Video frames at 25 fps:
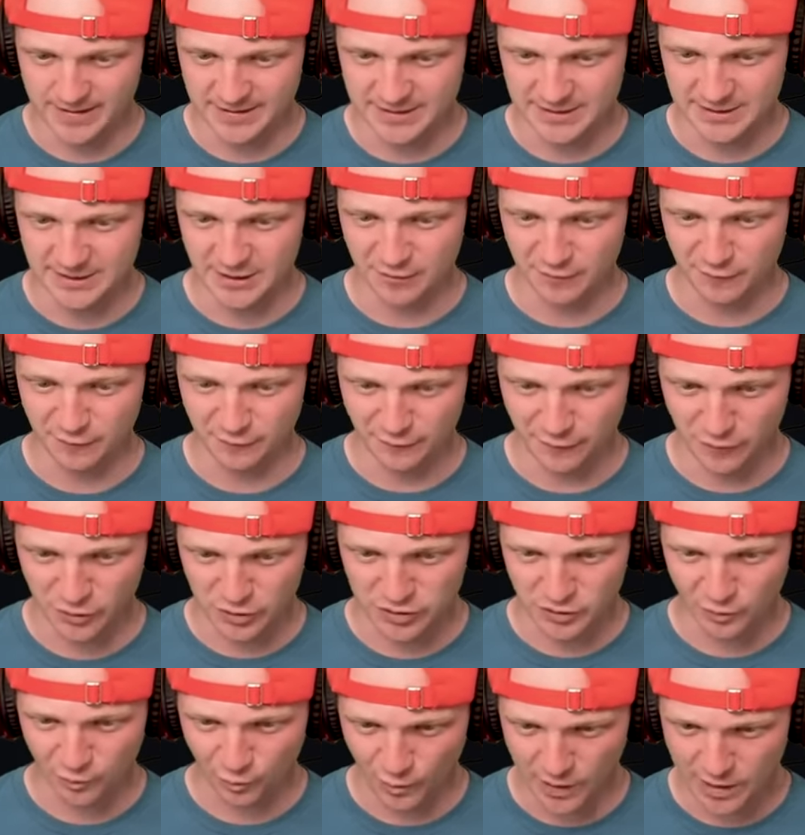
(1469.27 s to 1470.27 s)
This is the
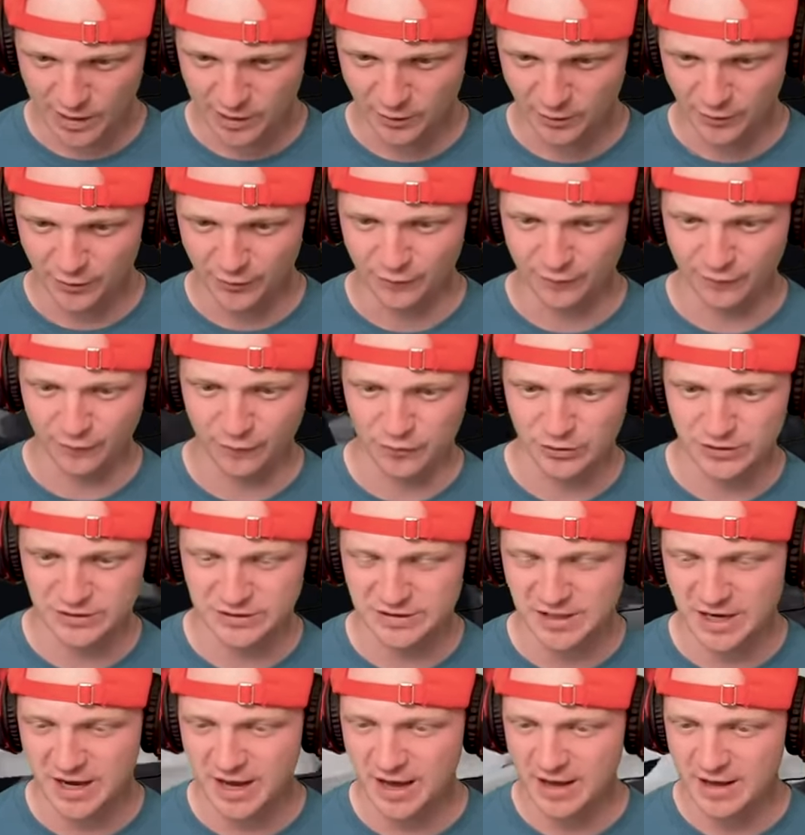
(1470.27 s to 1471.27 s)
first wheel, the
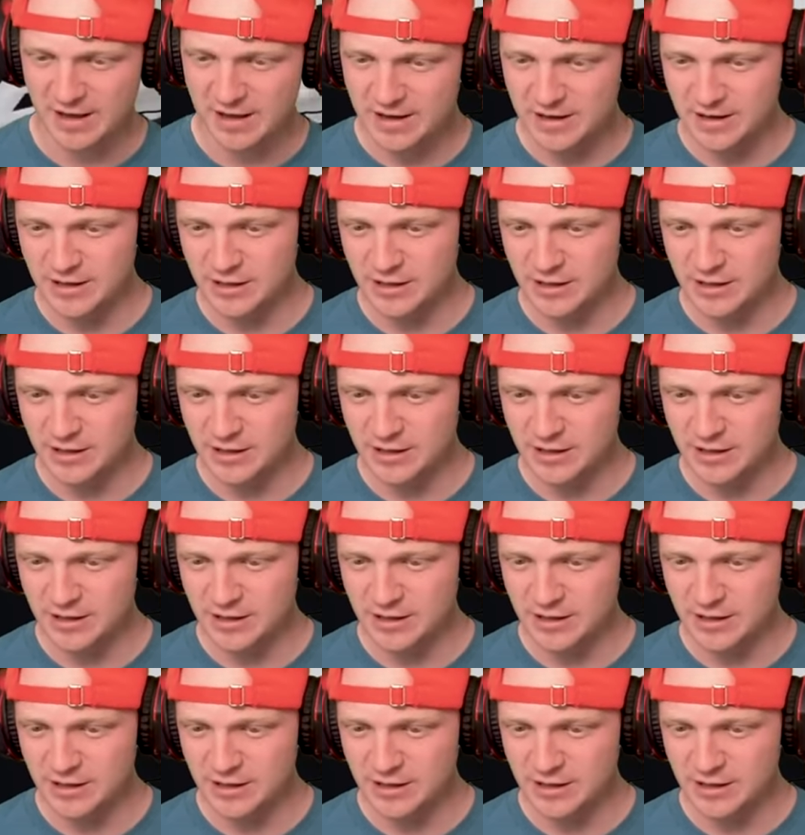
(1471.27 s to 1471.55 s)
first, uh,